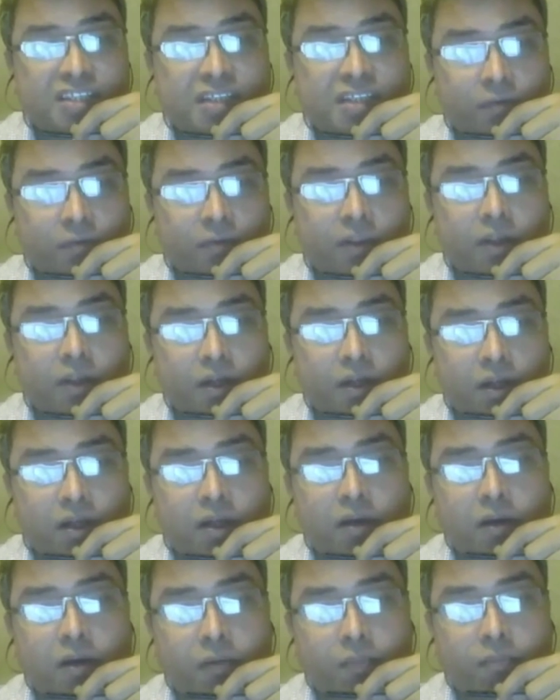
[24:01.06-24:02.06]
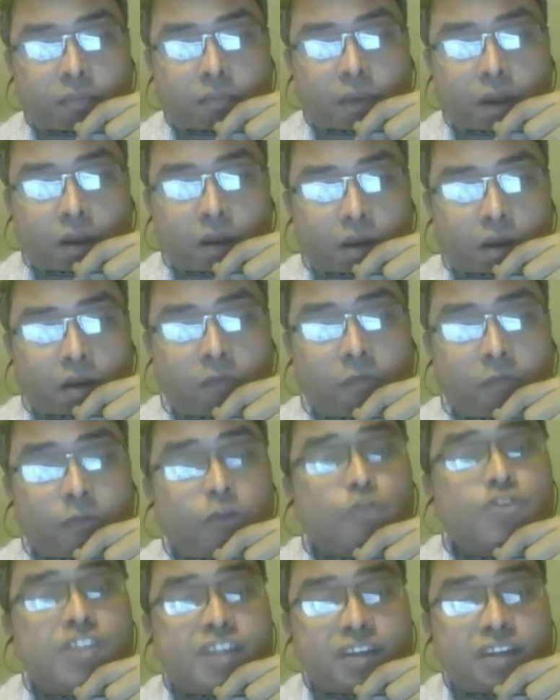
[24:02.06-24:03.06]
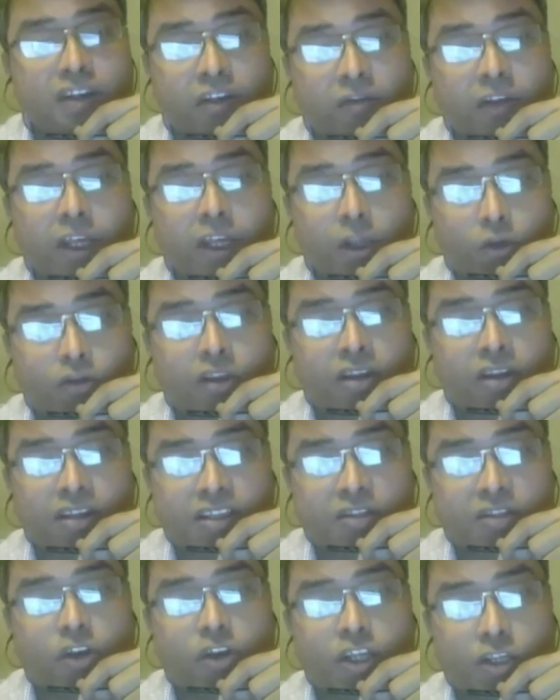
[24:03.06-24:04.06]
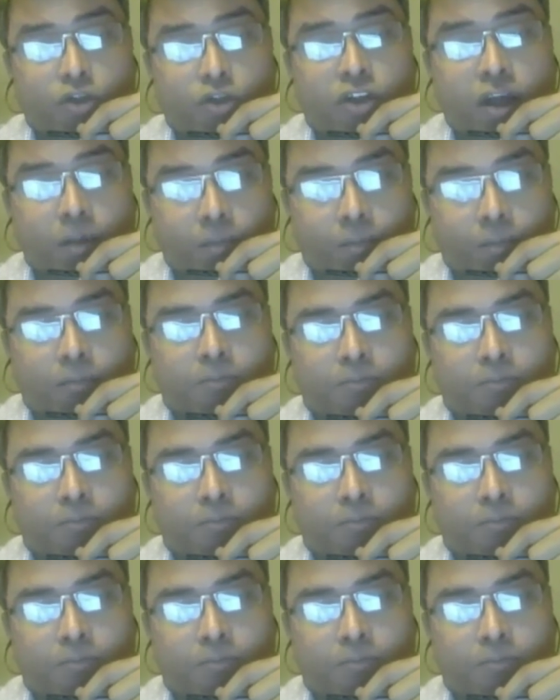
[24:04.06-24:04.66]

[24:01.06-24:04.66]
of the future revenue that is going to come.